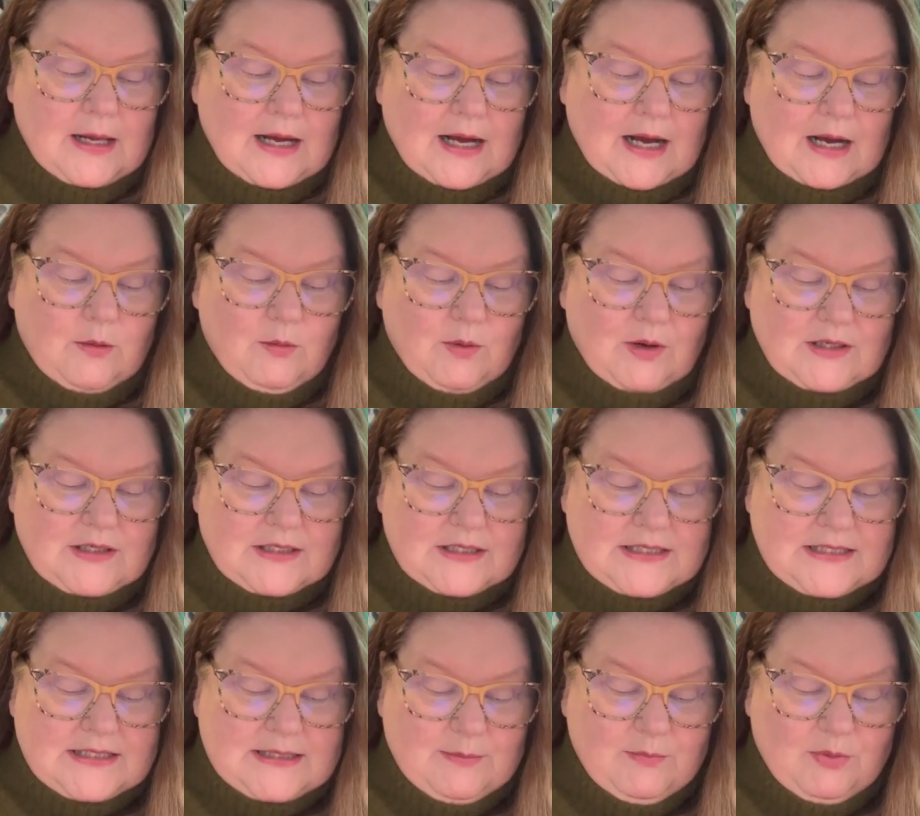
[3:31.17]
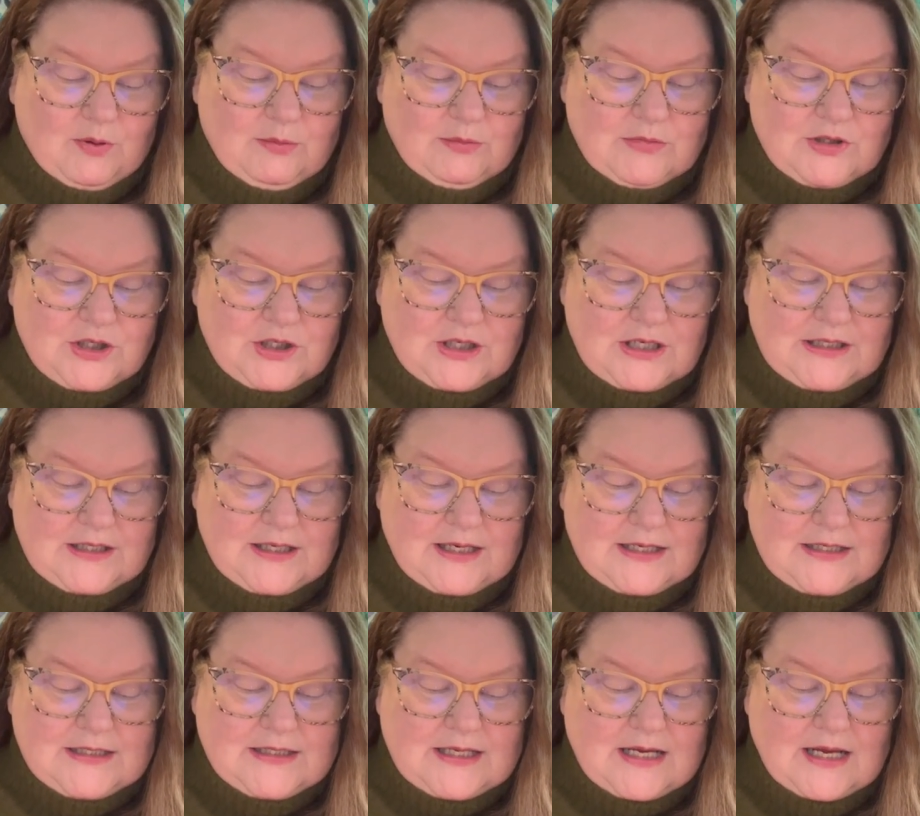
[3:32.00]
I want a simple machine
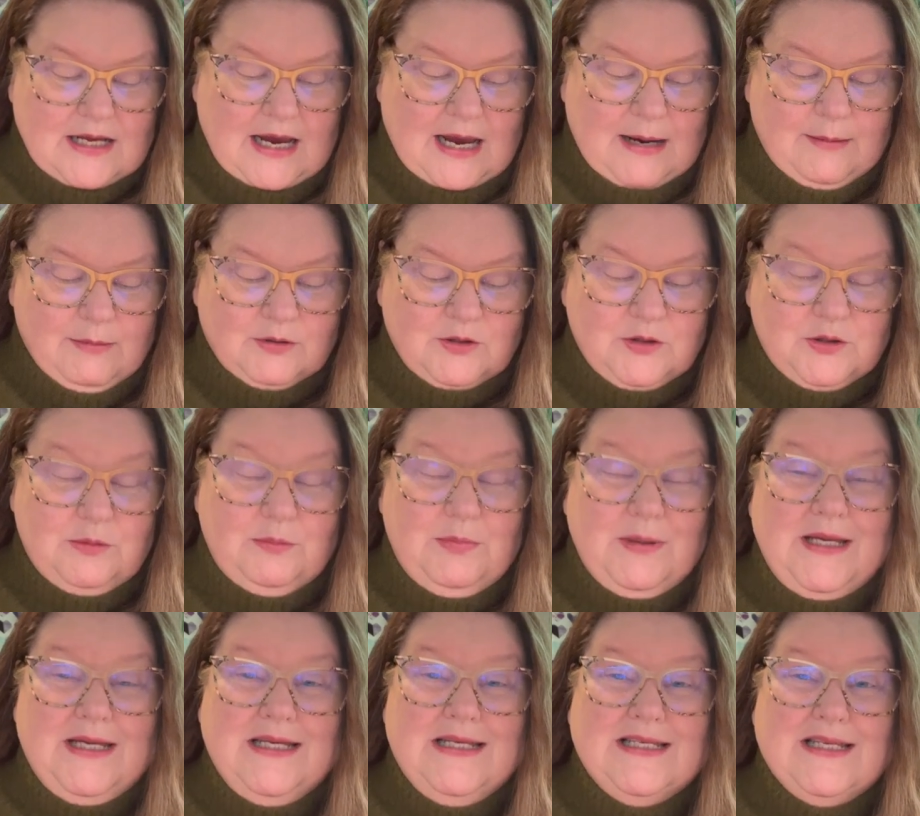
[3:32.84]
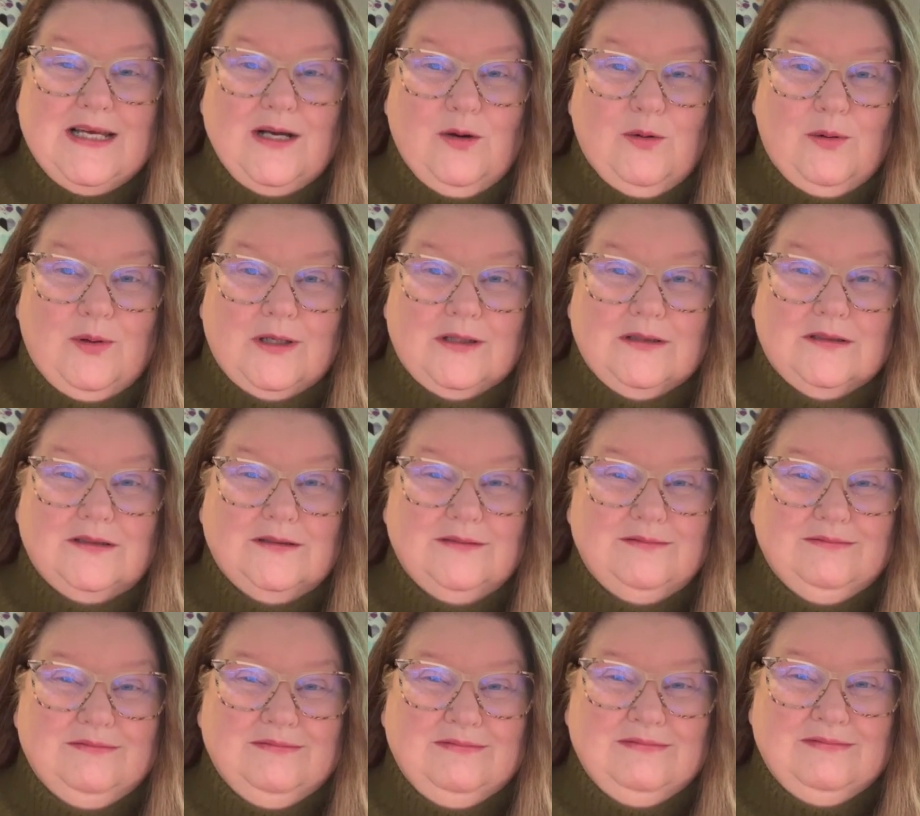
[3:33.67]
that is able to piece and quilt.
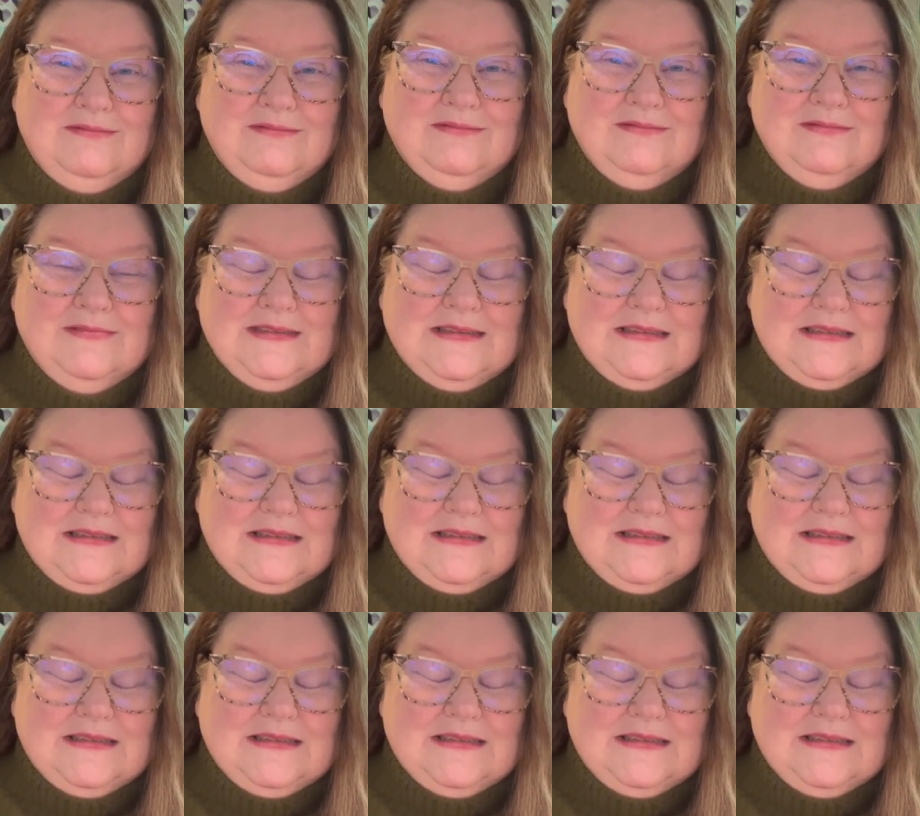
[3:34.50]
I